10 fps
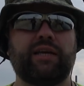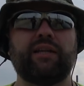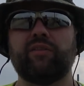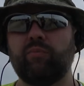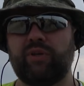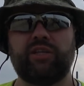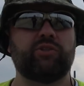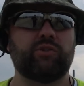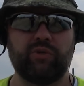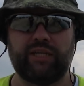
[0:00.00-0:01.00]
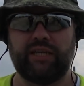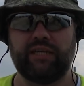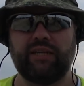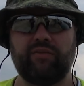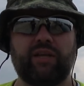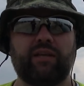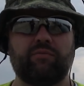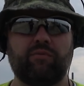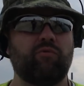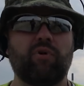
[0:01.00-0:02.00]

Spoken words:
get the piece you need, and then